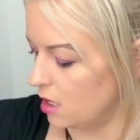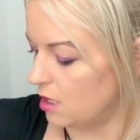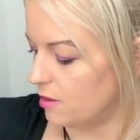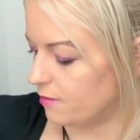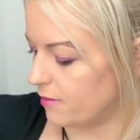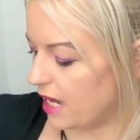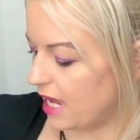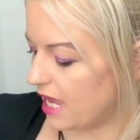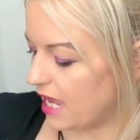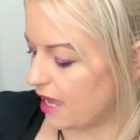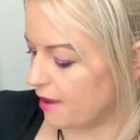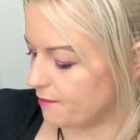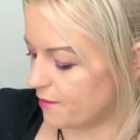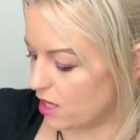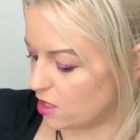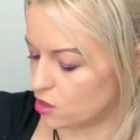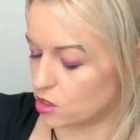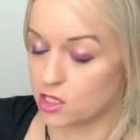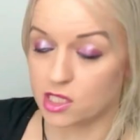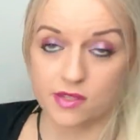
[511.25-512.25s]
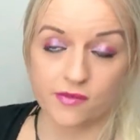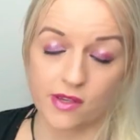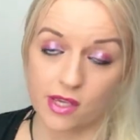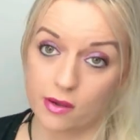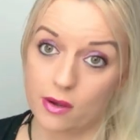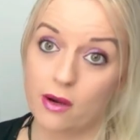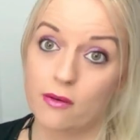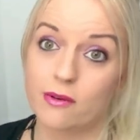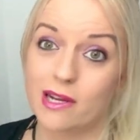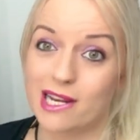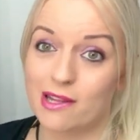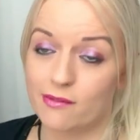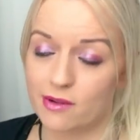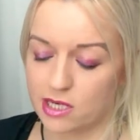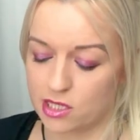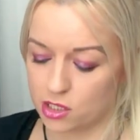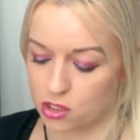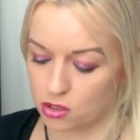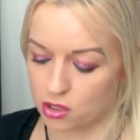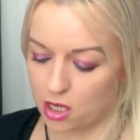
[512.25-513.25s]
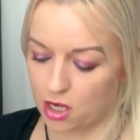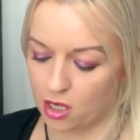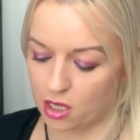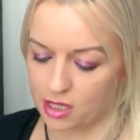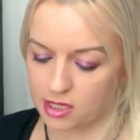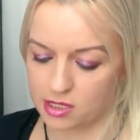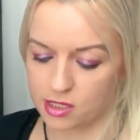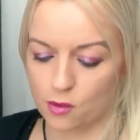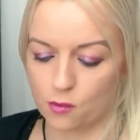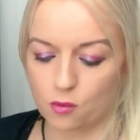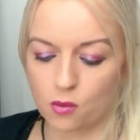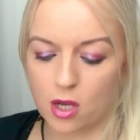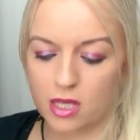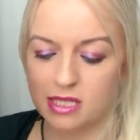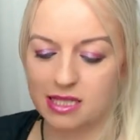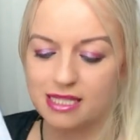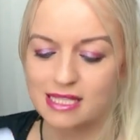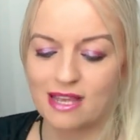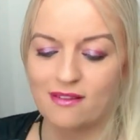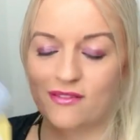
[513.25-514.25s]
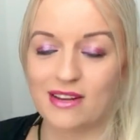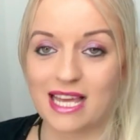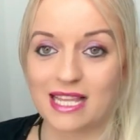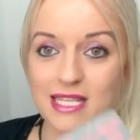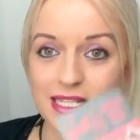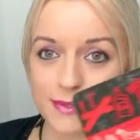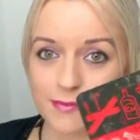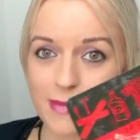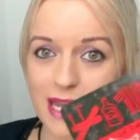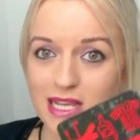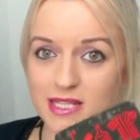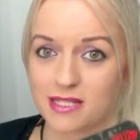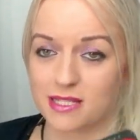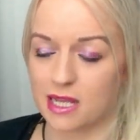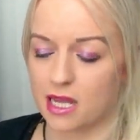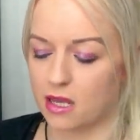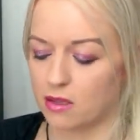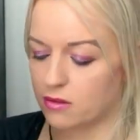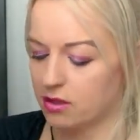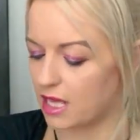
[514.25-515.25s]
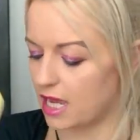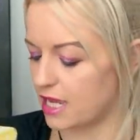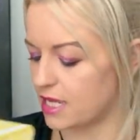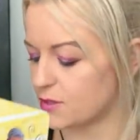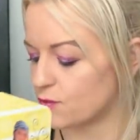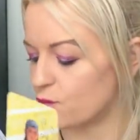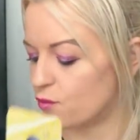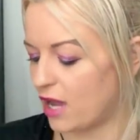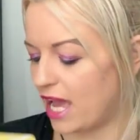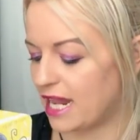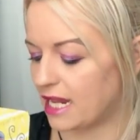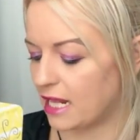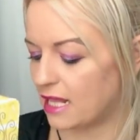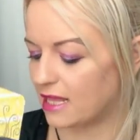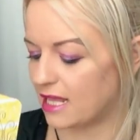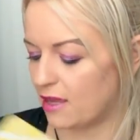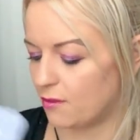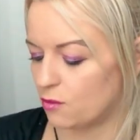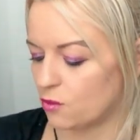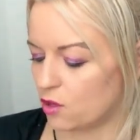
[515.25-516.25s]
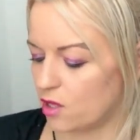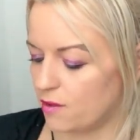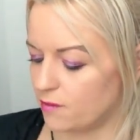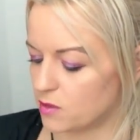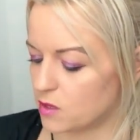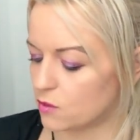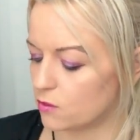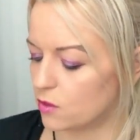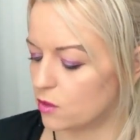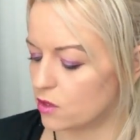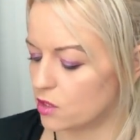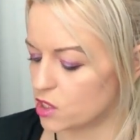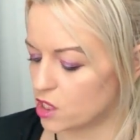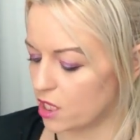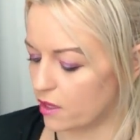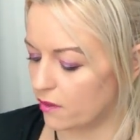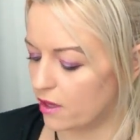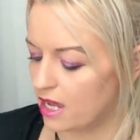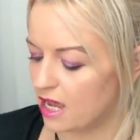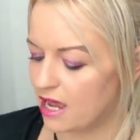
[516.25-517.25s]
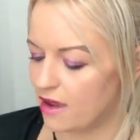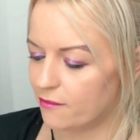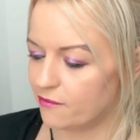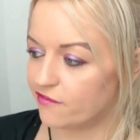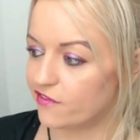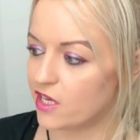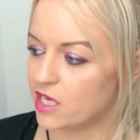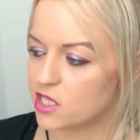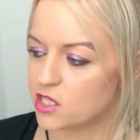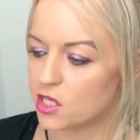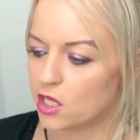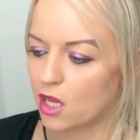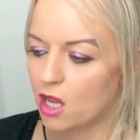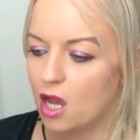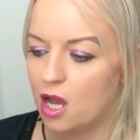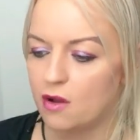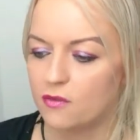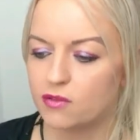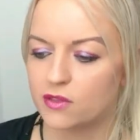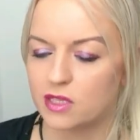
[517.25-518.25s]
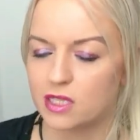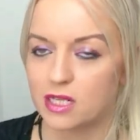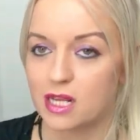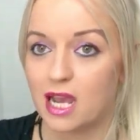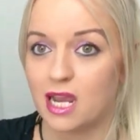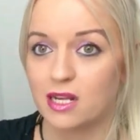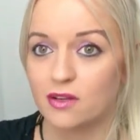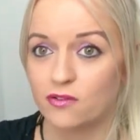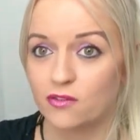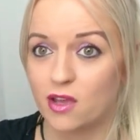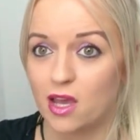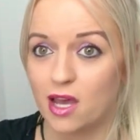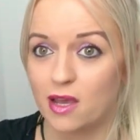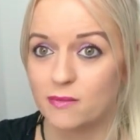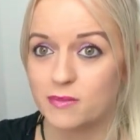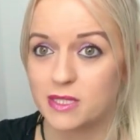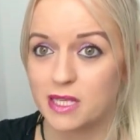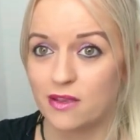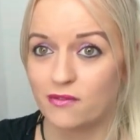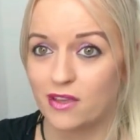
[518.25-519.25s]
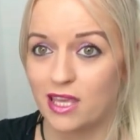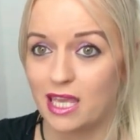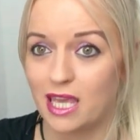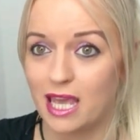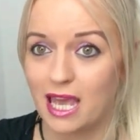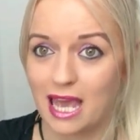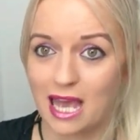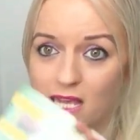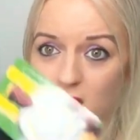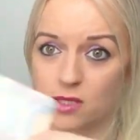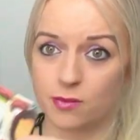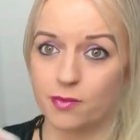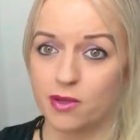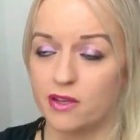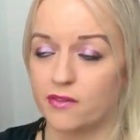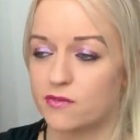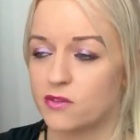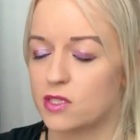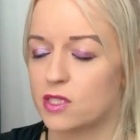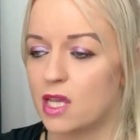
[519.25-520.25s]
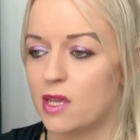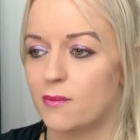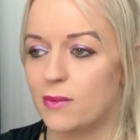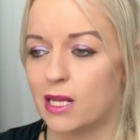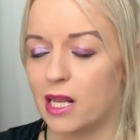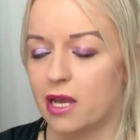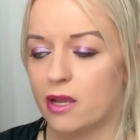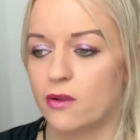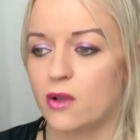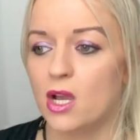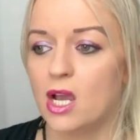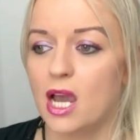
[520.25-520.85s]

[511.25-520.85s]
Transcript: My emotions for you are really, really strong. So once they've let this mask down, that is when they will come towards you. I'm finishing it off with the Nine of Cups over here, as above, so below.